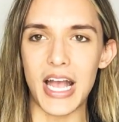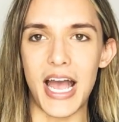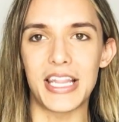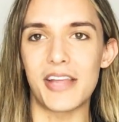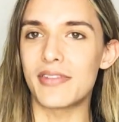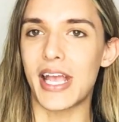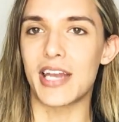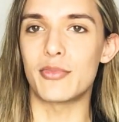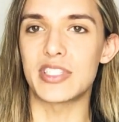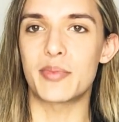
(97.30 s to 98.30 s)
I love the
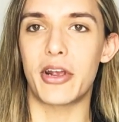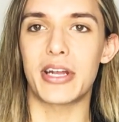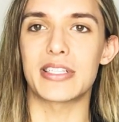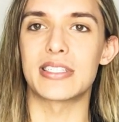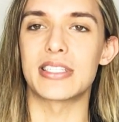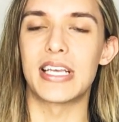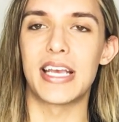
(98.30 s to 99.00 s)
animal spirits.